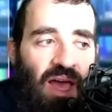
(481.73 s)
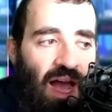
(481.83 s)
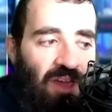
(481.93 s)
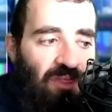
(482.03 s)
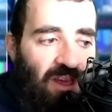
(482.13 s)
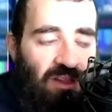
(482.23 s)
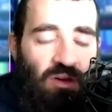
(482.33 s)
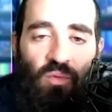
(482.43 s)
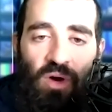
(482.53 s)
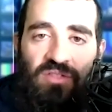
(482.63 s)
I think there
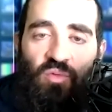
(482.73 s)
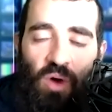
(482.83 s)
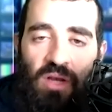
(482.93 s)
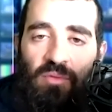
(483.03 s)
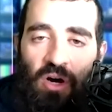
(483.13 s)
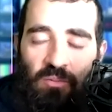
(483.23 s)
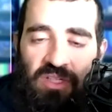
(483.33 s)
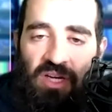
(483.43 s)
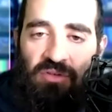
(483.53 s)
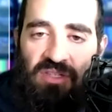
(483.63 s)
was one
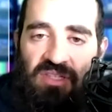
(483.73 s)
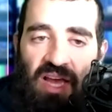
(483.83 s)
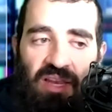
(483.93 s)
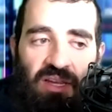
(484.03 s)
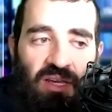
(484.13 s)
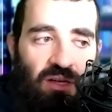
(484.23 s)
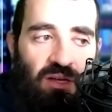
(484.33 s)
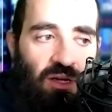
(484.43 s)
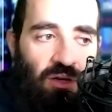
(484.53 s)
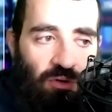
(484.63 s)
moment. I was standing in
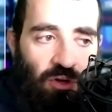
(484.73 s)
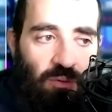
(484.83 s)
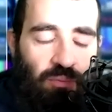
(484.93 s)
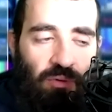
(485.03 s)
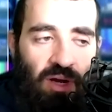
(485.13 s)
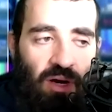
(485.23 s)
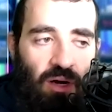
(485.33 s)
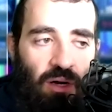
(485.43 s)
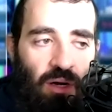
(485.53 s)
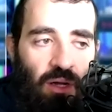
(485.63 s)
a group where